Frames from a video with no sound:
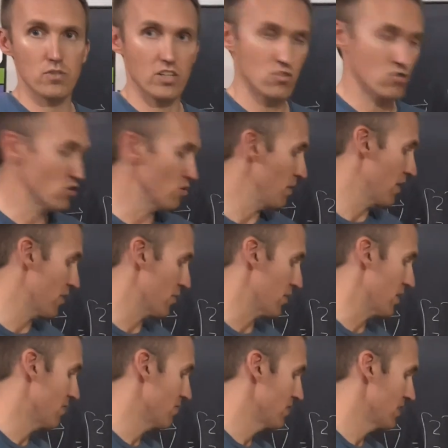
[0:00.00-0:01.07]
is 2 by 3.
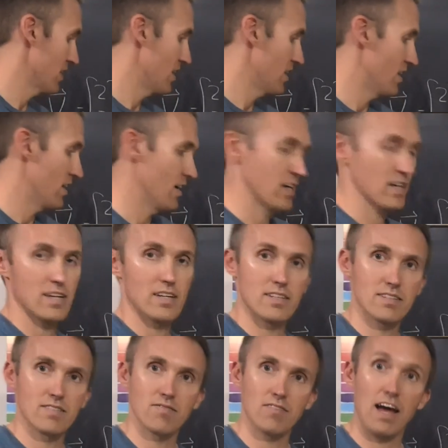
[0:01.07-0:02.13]

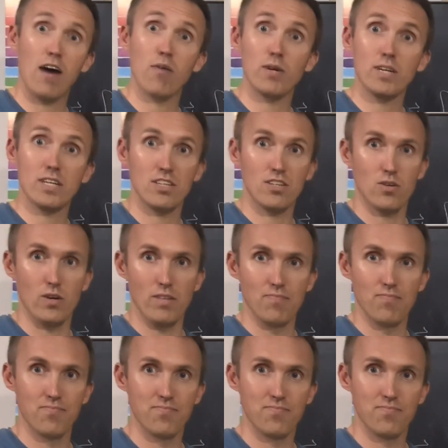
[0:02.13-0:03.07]
Now we can do it.